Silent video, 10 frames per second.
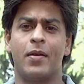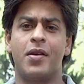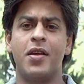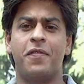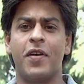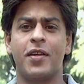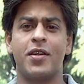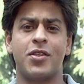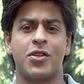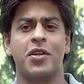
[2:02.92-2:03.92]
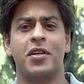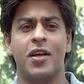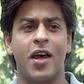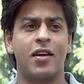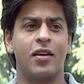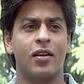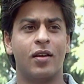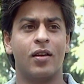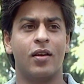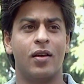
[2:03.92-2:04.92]
defeathers a hen
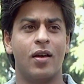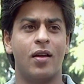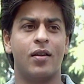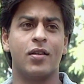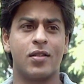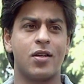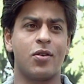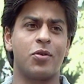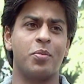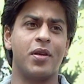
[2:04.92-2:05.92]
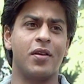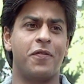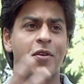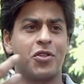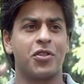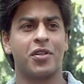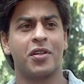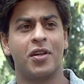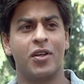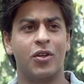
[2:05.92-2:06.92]
and it turns out to be a fish,
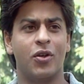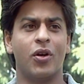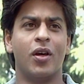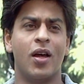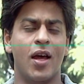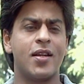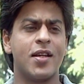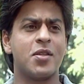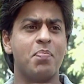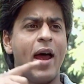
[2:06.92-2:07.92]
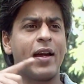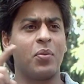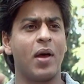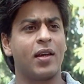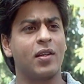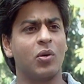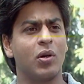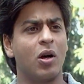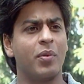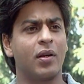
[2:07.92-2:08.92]
you know. And it, it's mad and wacky, the
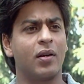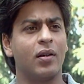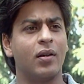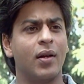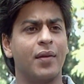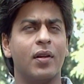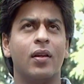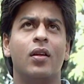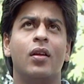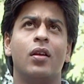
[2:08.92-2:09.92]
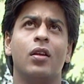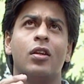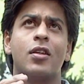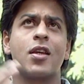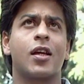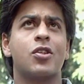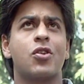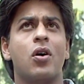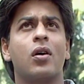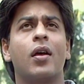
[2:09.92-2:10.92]
whole comic uh, level. The second
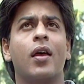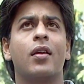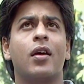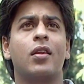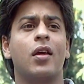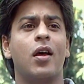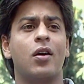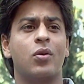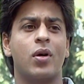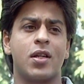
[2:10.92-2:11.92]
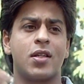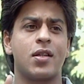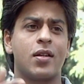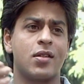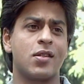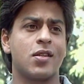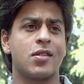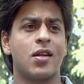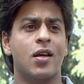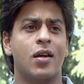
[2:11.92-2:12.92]
song, again, Kathai as I said, is,
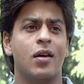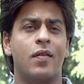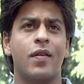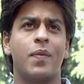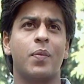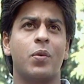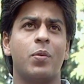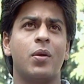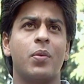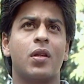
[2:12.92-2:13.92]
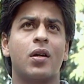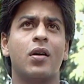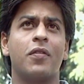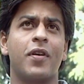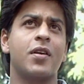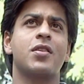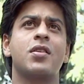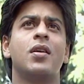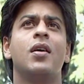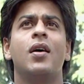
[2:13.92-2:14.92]
is a treatment between where the girlfriend
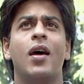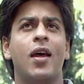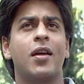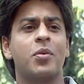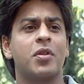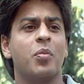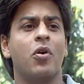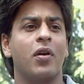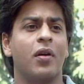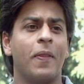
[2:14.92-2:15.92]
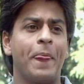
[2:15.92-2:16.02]
is angry with the boy.